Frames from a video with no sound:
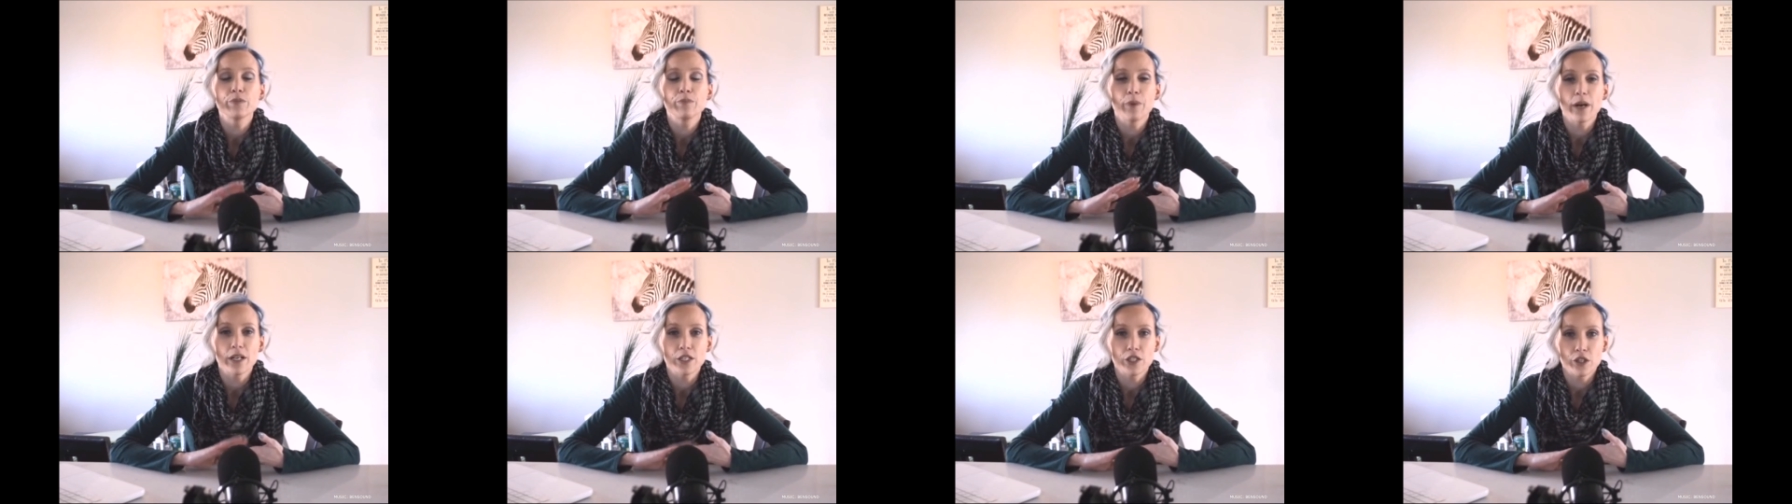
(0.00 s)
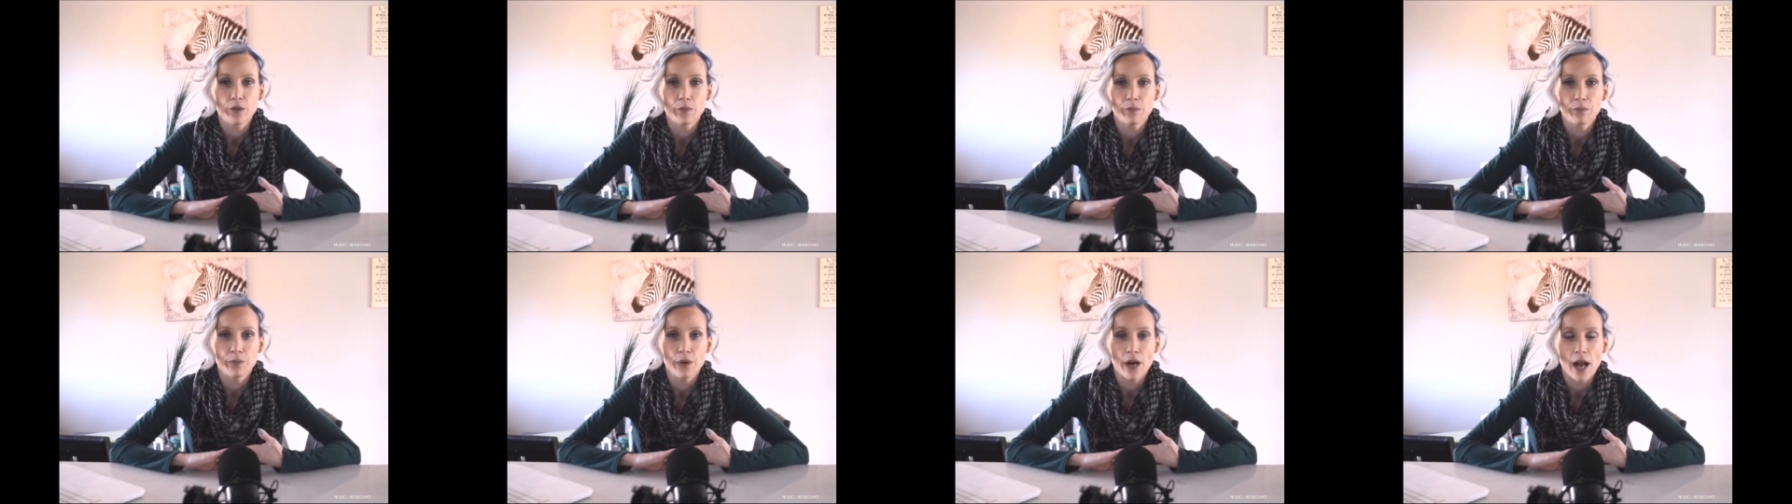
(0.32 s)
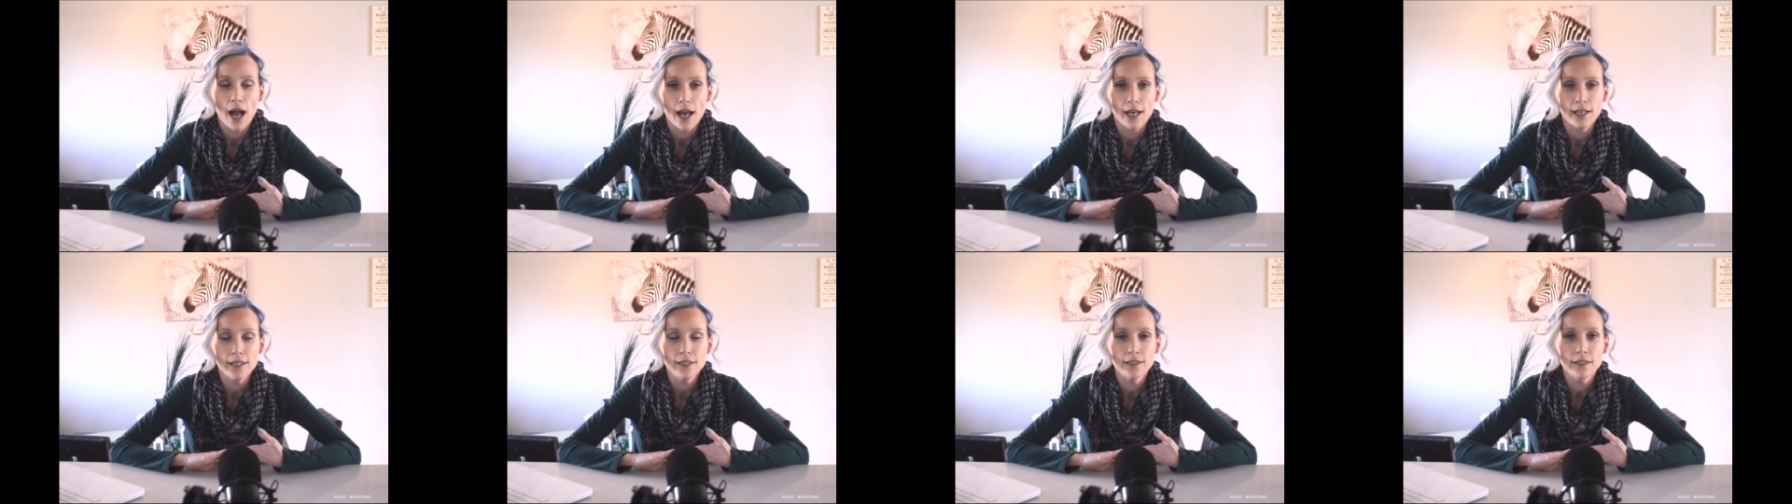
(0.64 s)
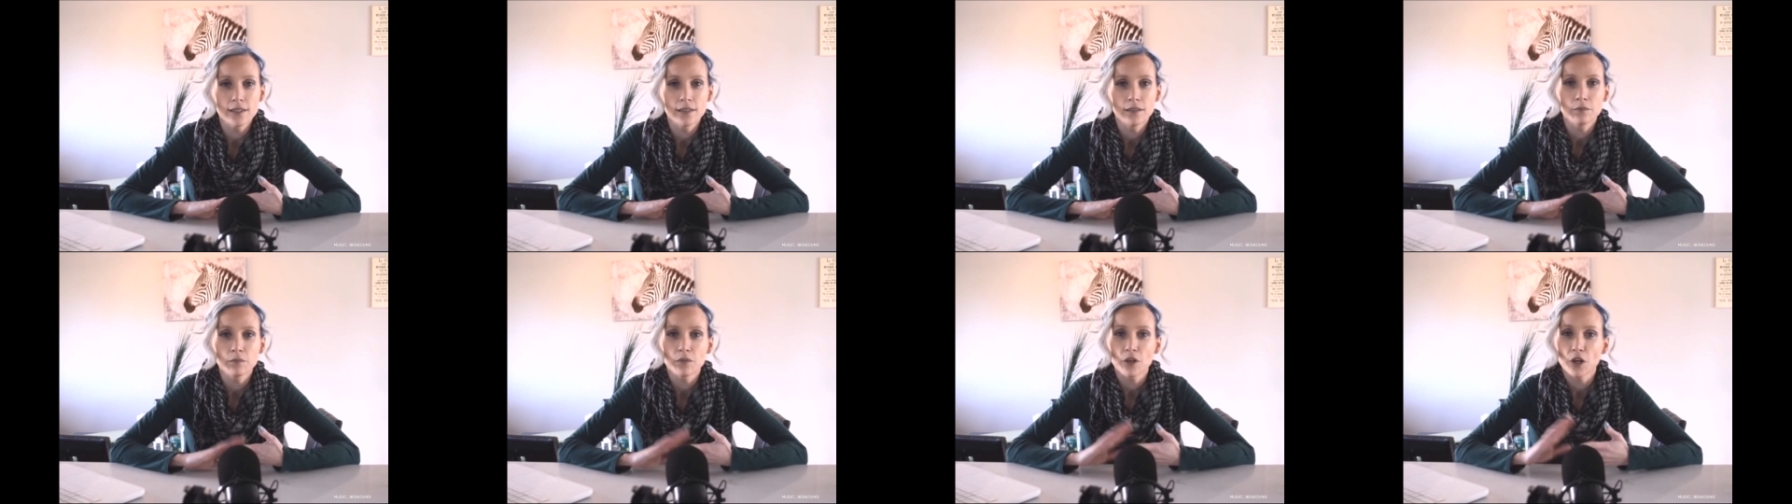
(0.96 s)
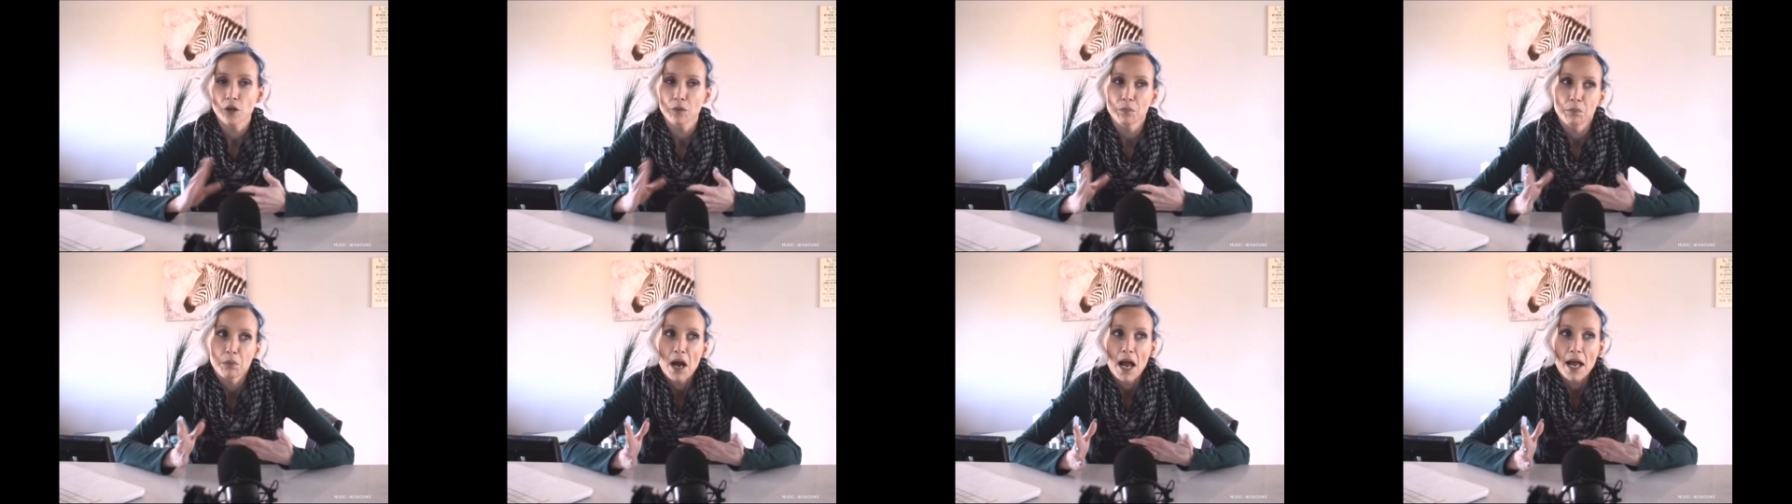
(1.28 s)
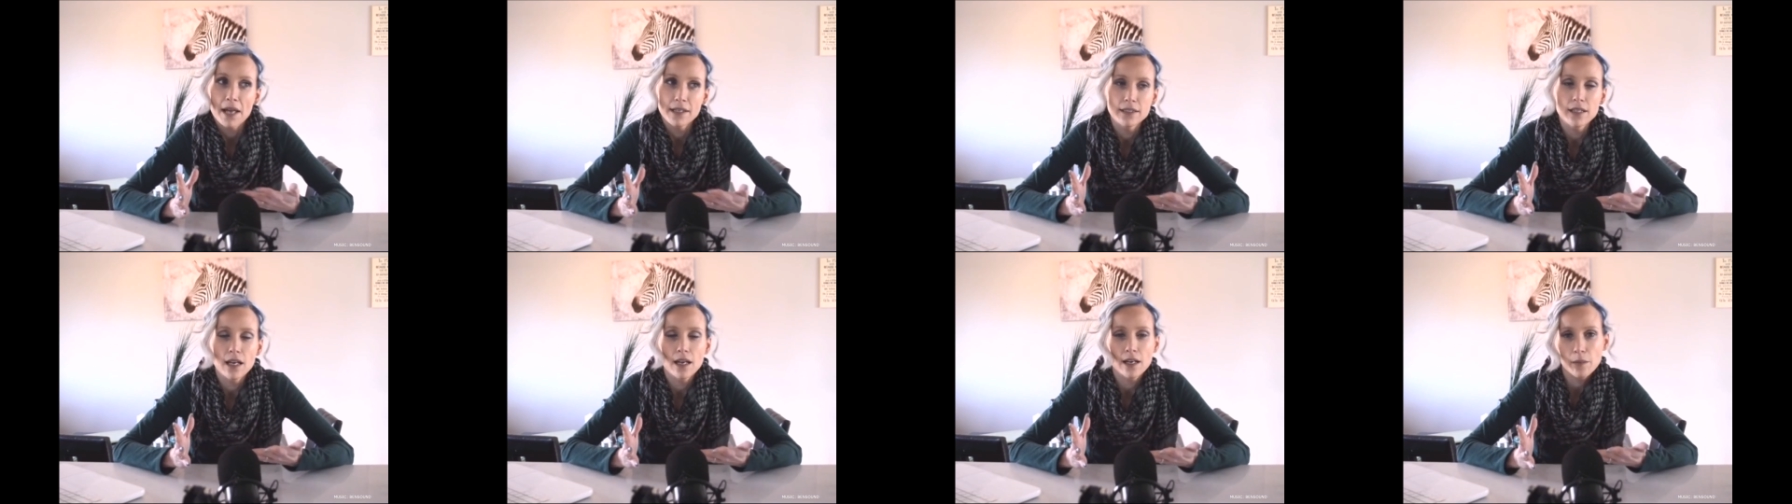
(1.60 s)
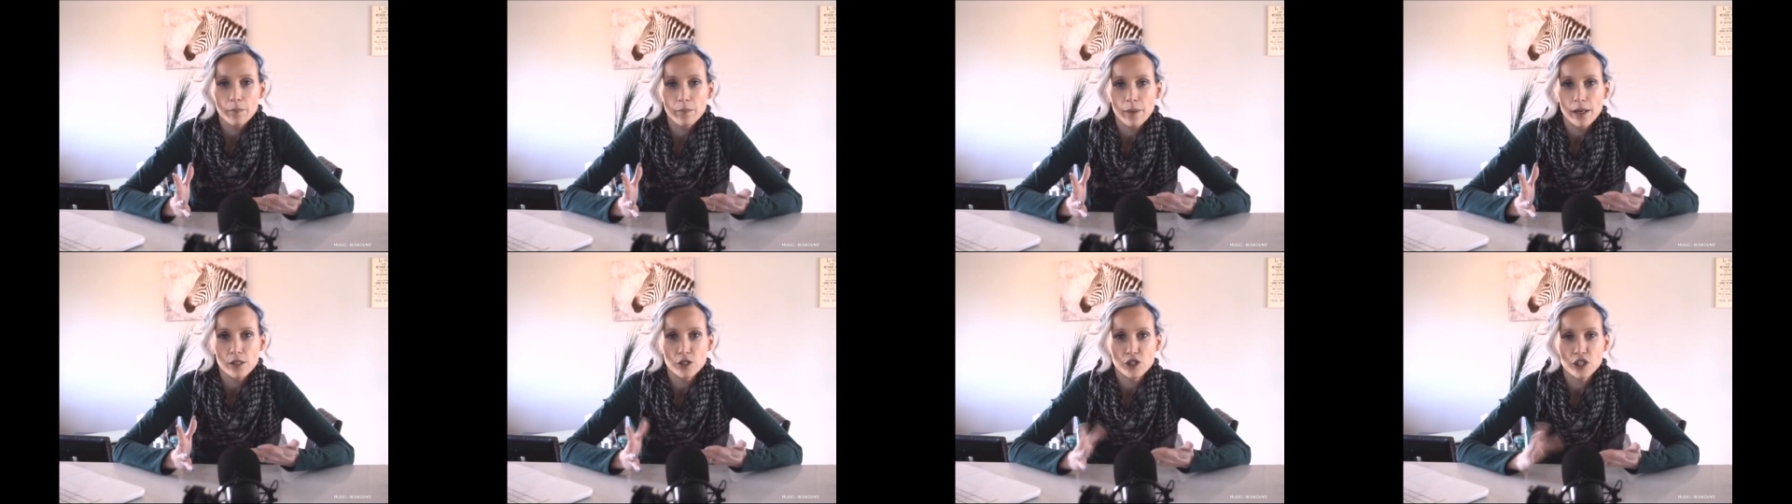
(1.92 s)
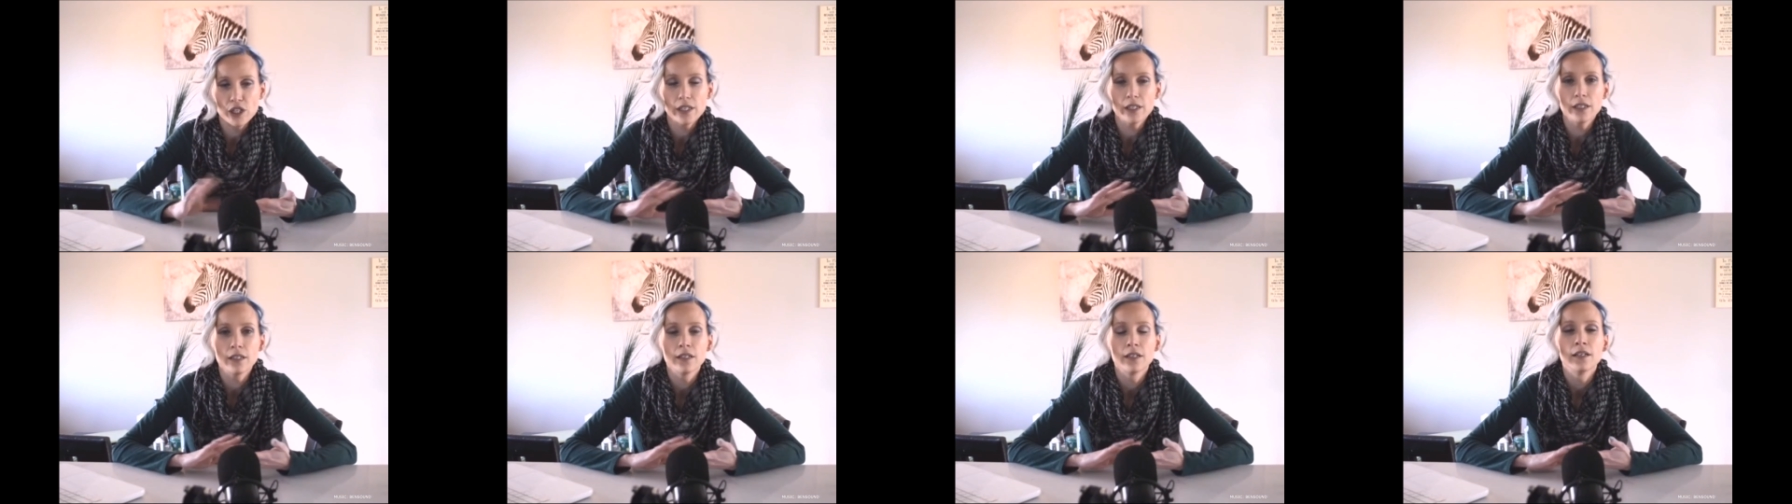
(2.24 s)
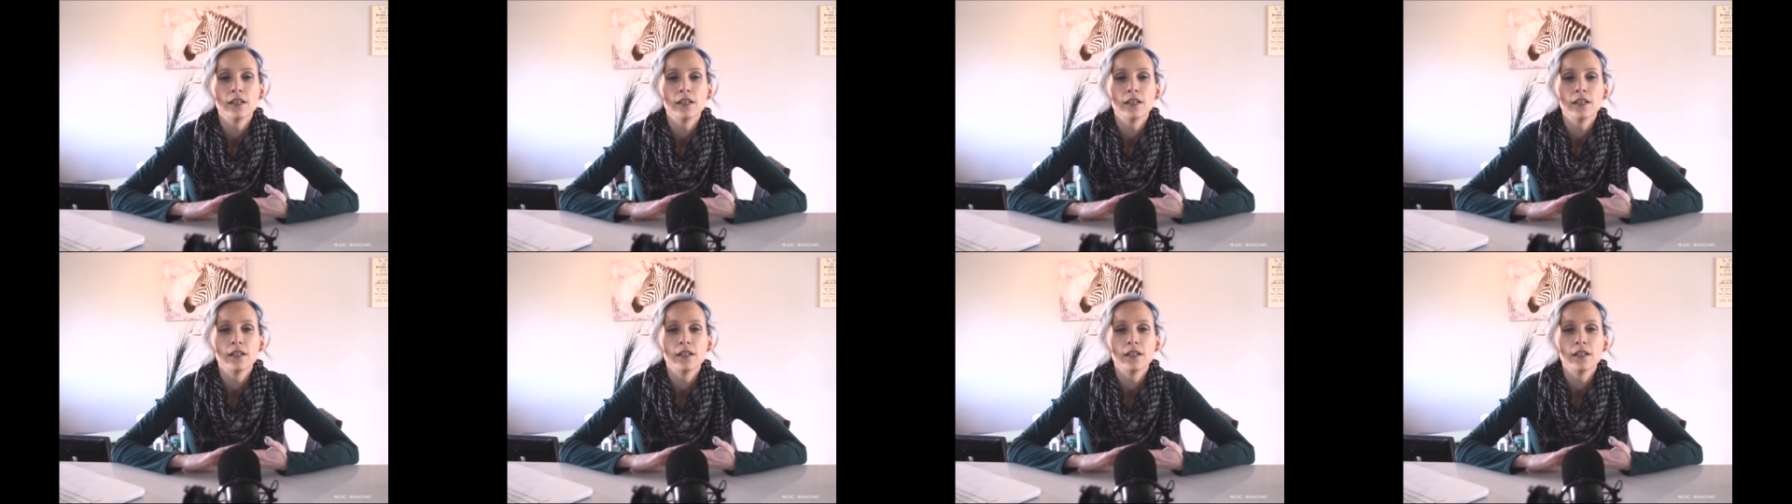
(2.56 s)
budget brides or brides on a budget.